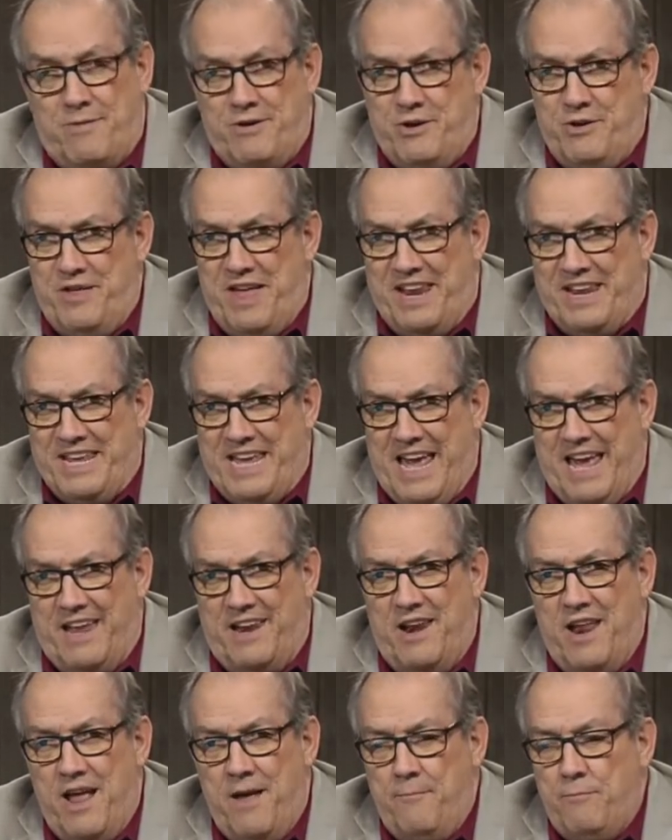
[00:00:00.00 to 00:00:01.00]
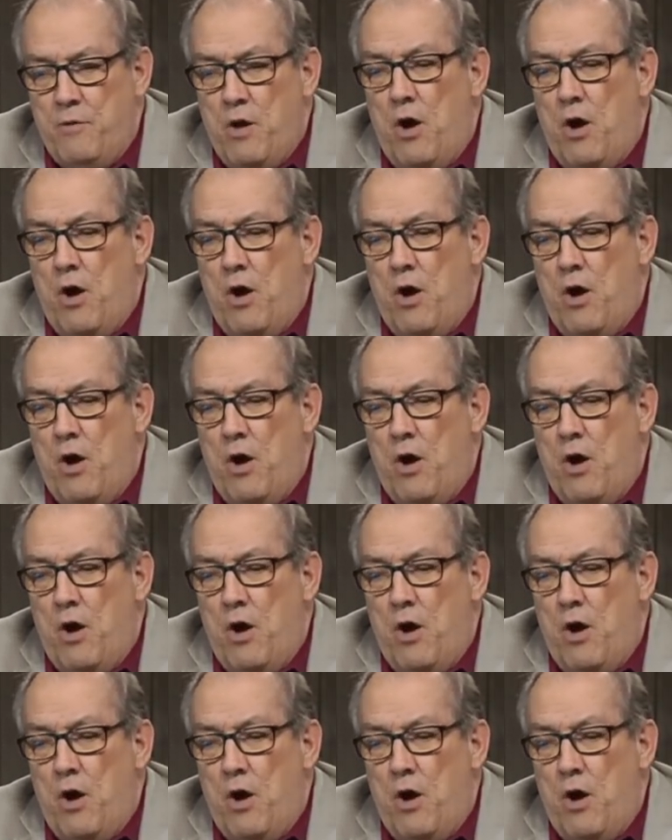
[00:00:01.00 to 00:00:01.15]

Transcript: Let me do that again.